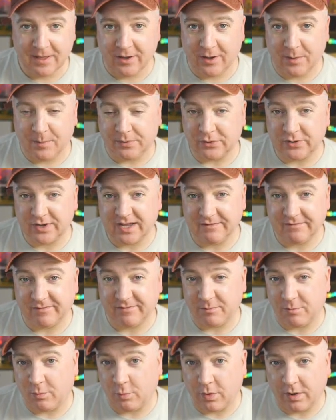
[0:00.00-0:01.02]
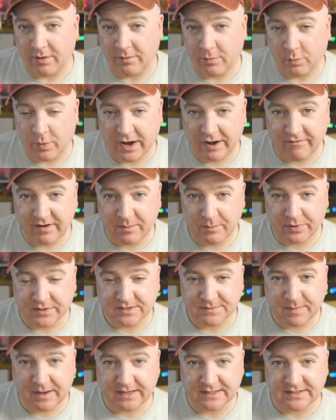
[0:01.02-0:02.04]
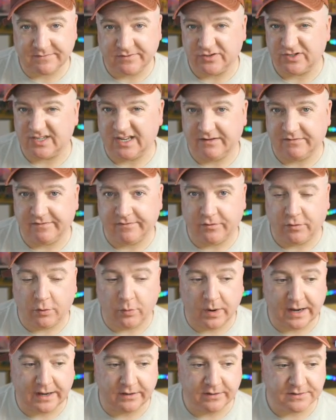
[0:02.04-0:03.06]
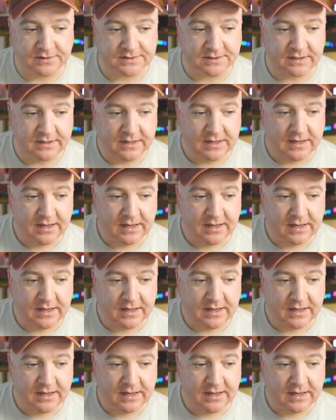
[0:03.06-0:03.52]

uh, plug in from a wiring perspective. You just need four wires.